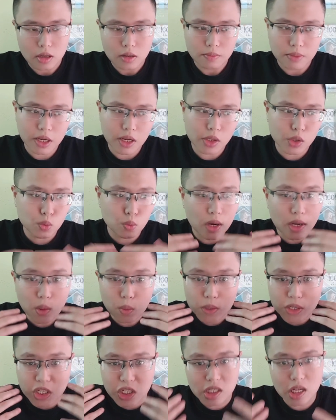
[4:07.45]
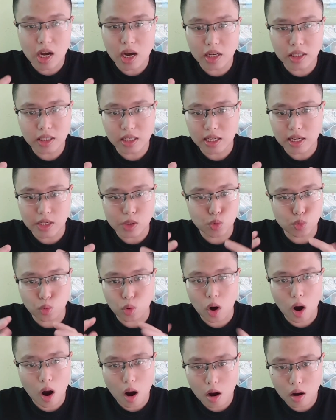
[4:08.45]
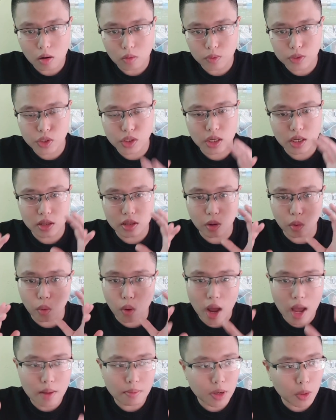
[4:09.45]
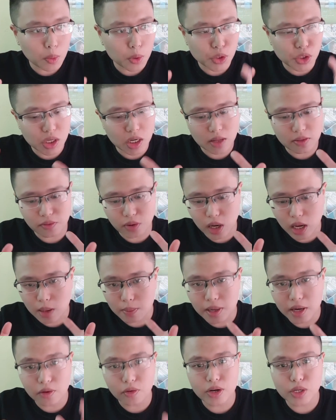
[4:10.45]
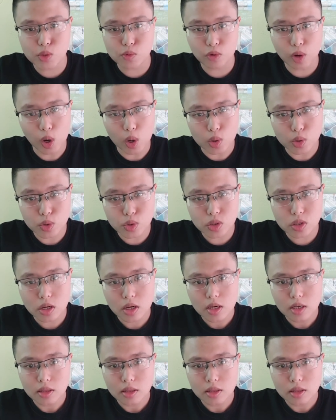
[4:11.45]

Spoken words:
Because what we study is wrong. We study the grammar, we study the vocabularies first.